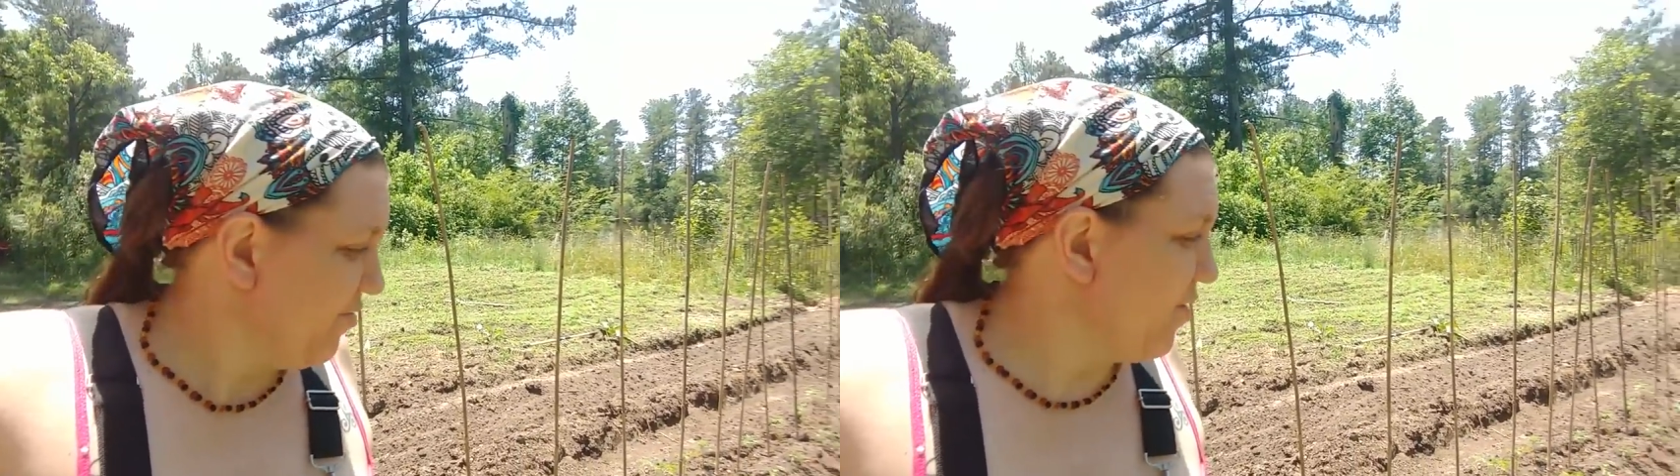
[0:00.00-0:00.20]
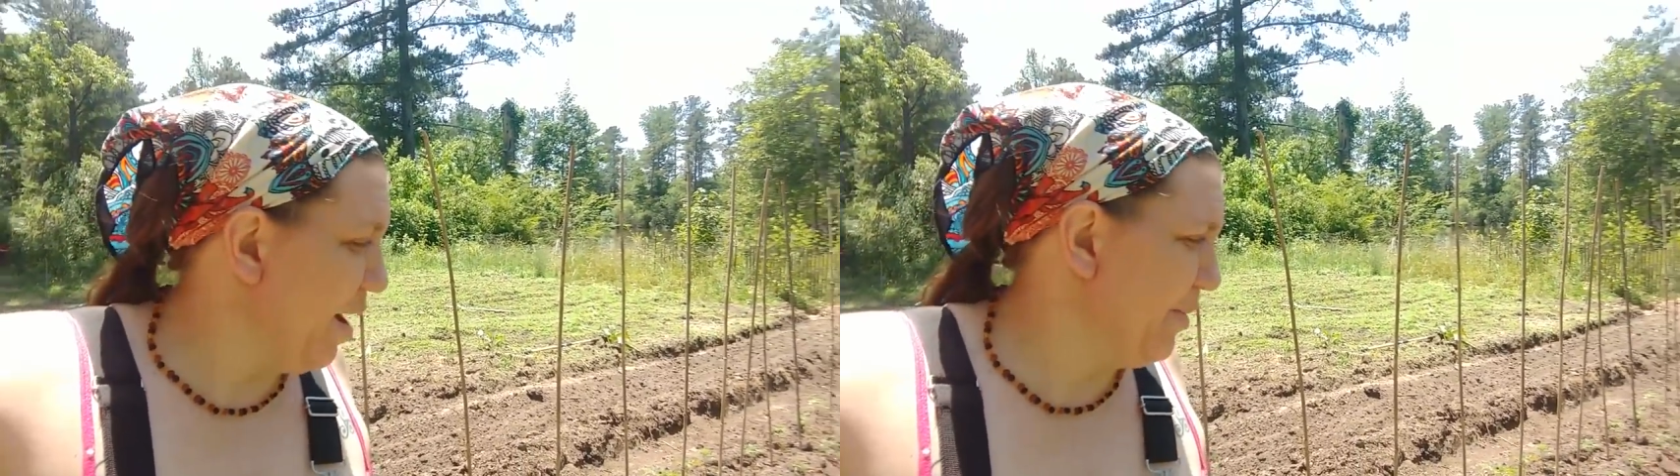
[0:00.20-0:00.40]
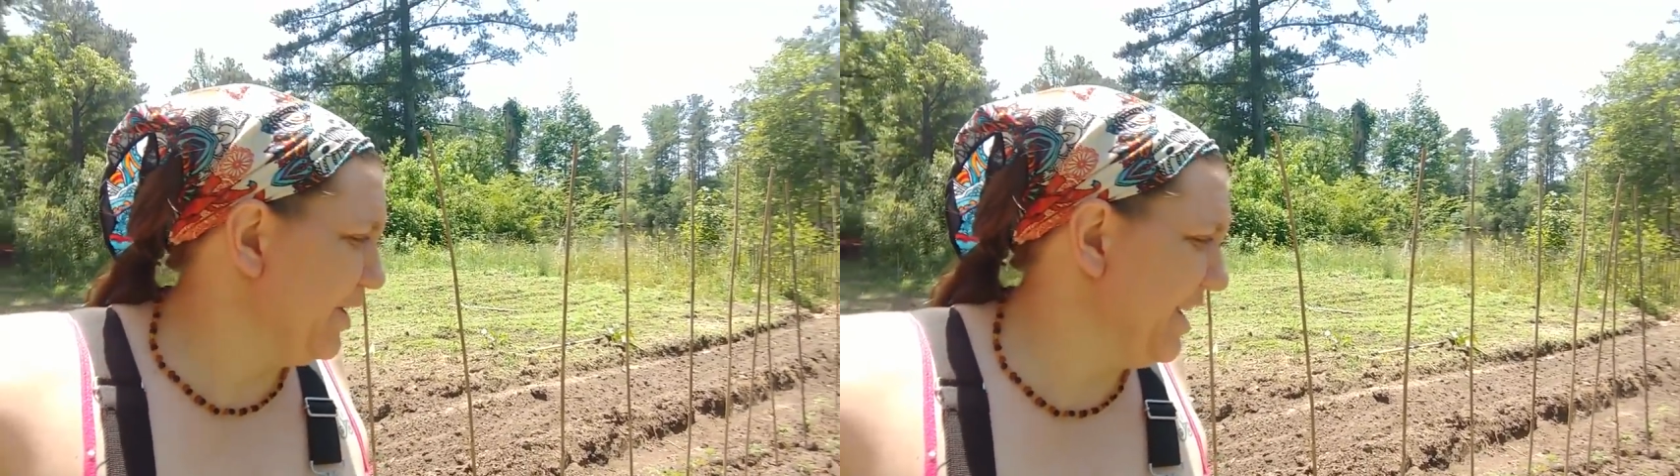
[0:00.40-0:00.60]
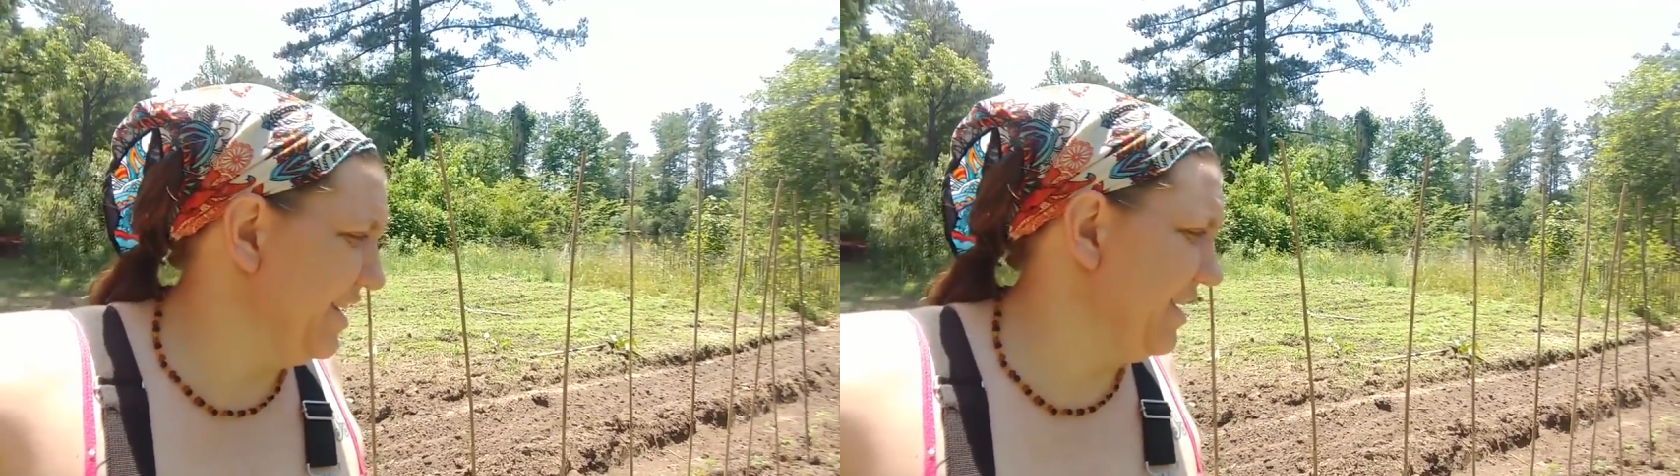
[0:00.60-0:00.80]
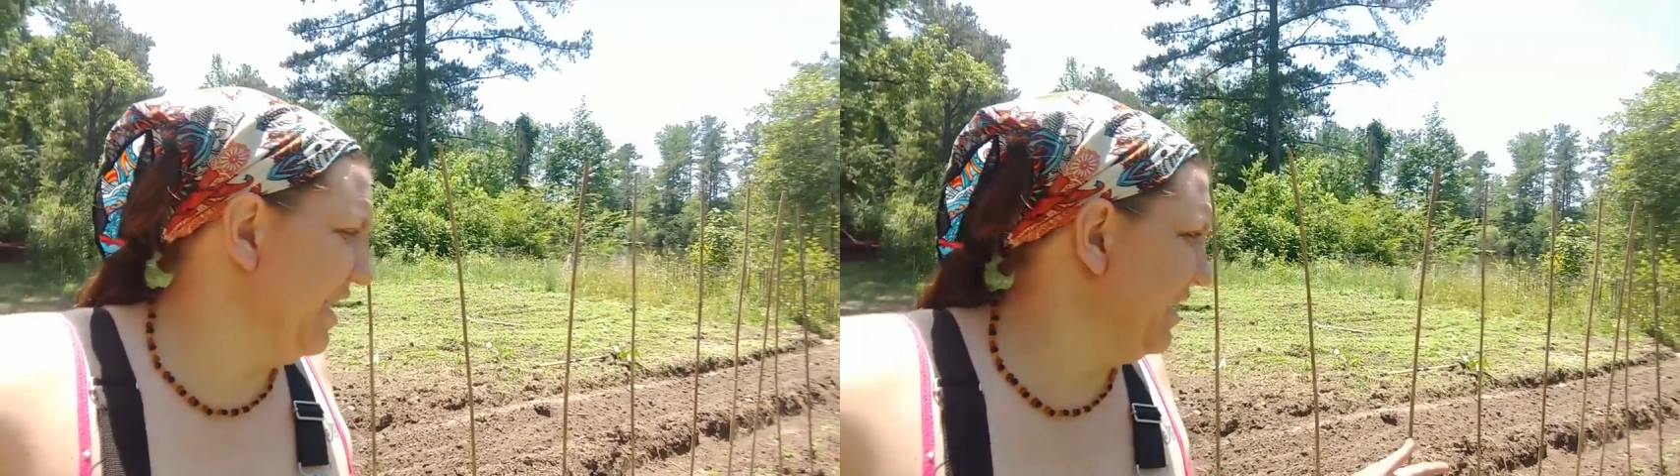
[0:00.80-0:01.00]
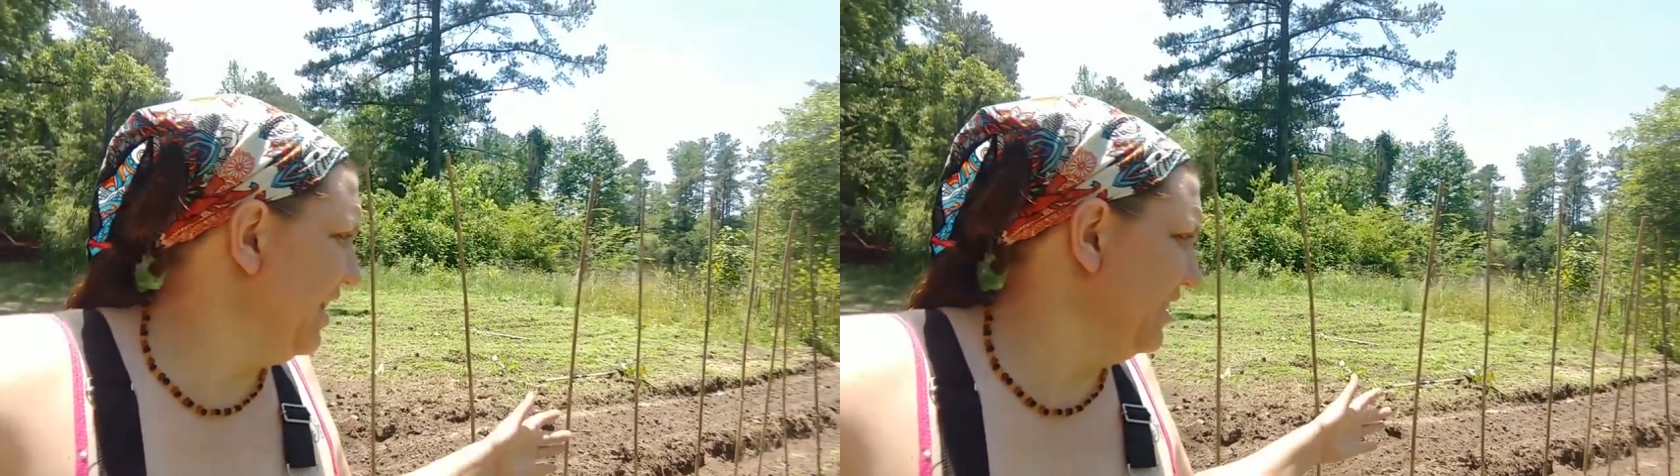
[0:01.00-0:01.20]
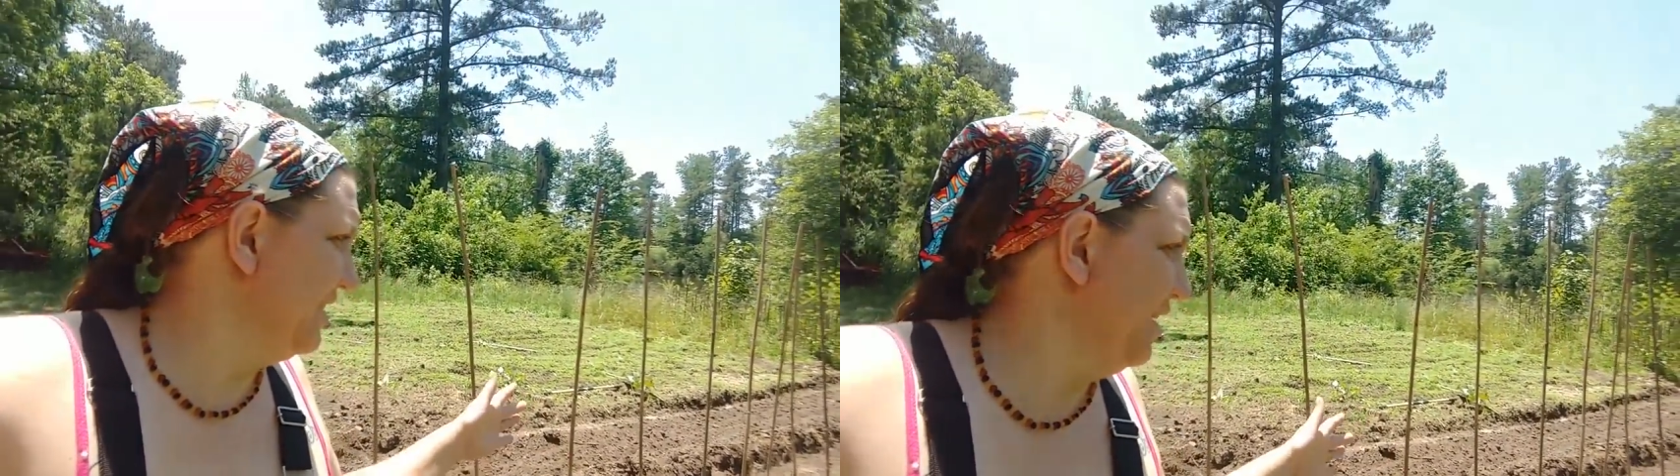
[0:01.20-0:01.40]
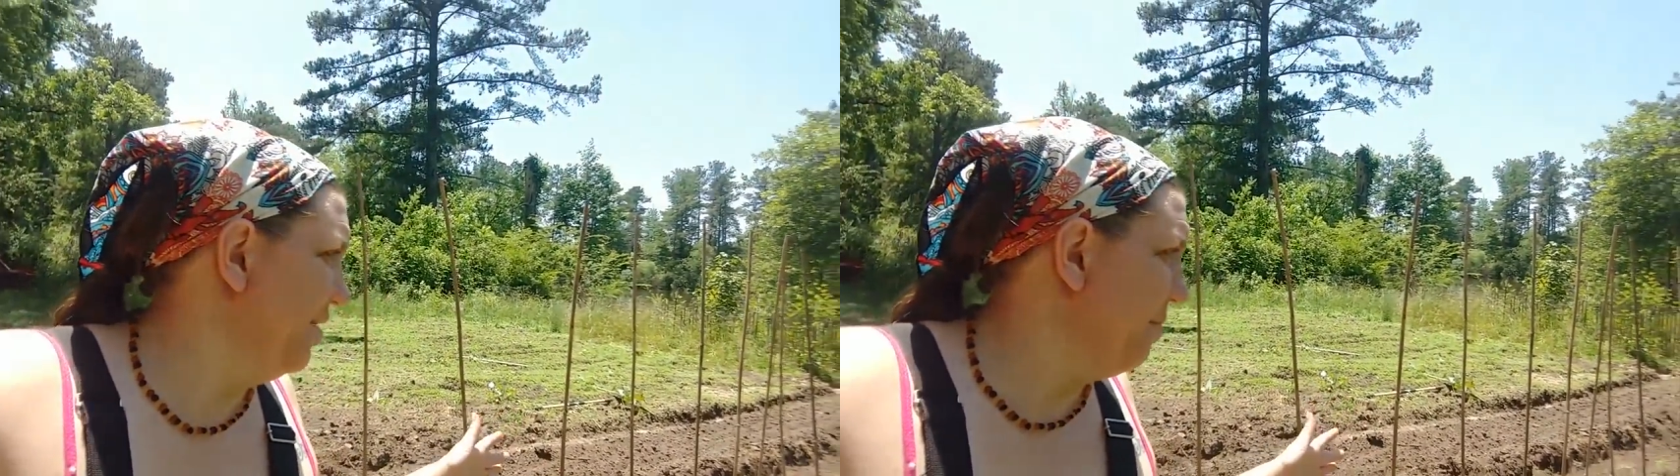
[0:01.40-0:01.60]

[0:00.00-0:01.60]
Robert and Daniela did an